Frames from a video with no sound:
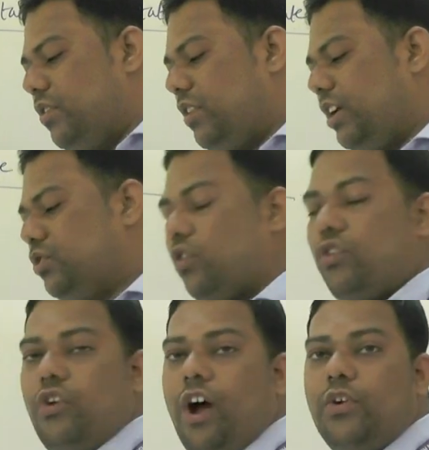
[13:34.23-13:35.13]
Okay, so
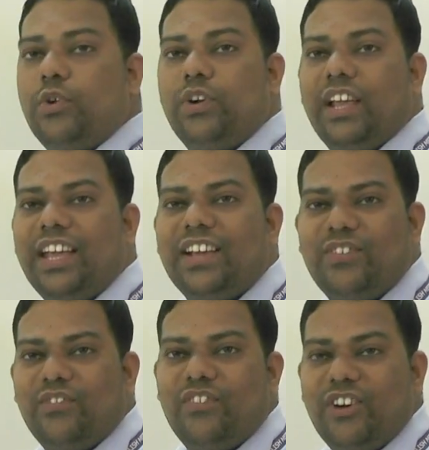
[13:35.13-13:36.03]
you have to take
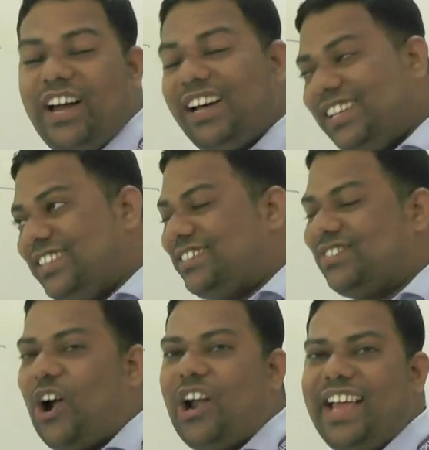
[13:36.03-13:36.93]
these solved